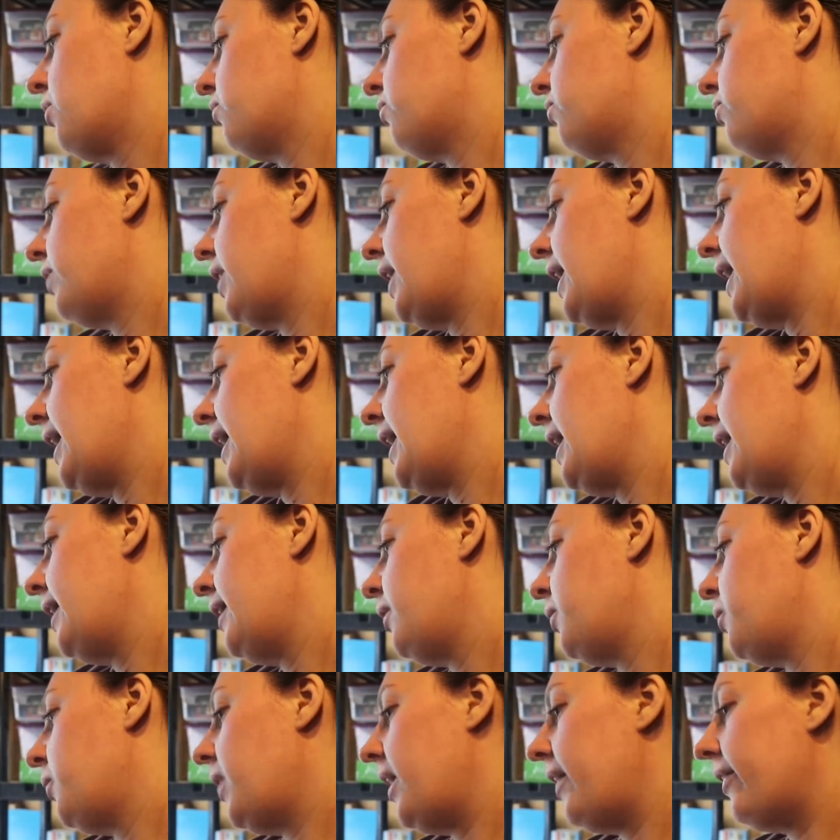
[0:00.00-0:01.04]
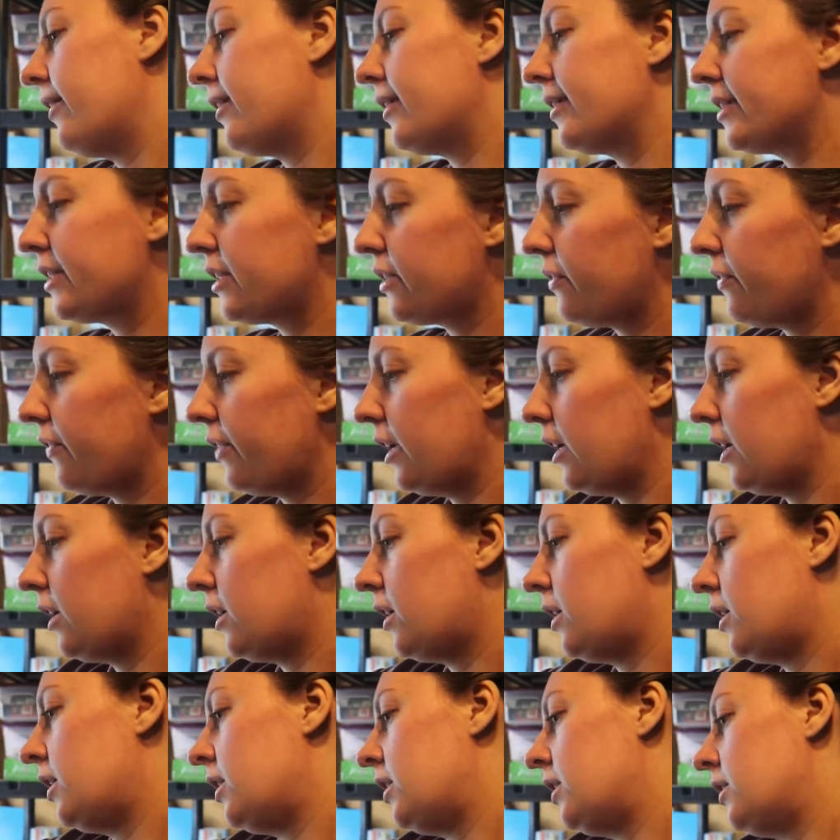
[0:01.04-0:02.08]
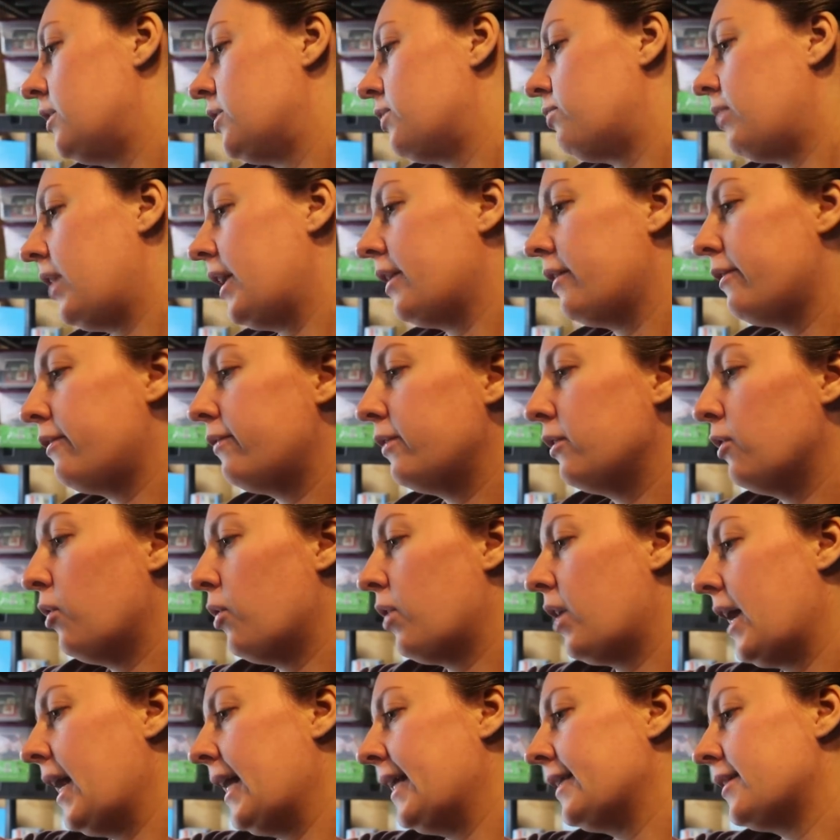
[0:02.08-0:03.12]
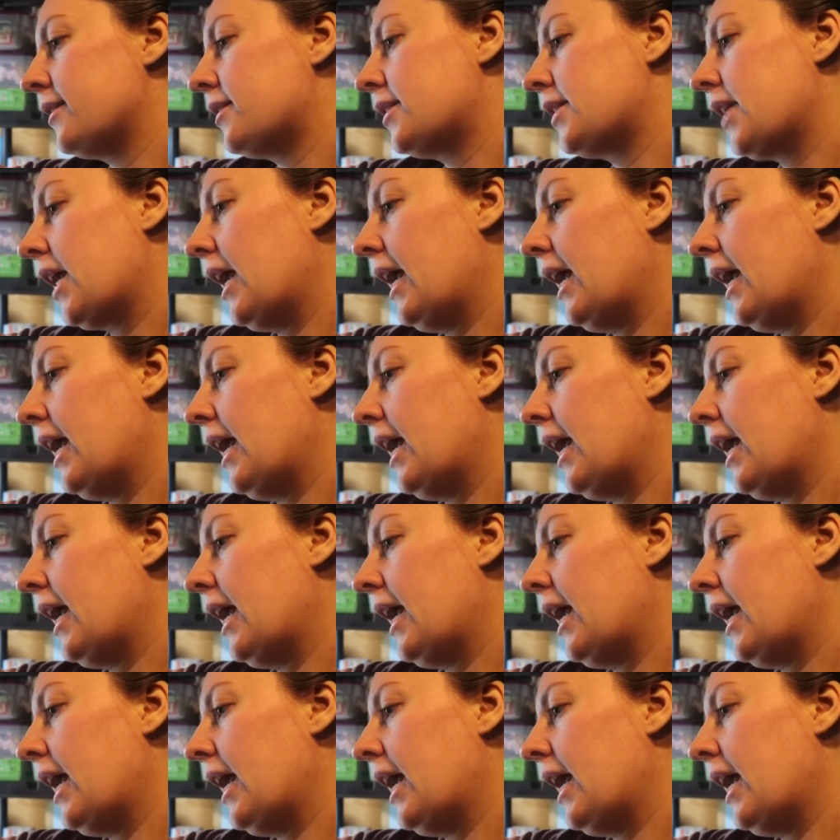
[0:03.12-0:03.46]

Red Wethersfield, Red of Florence,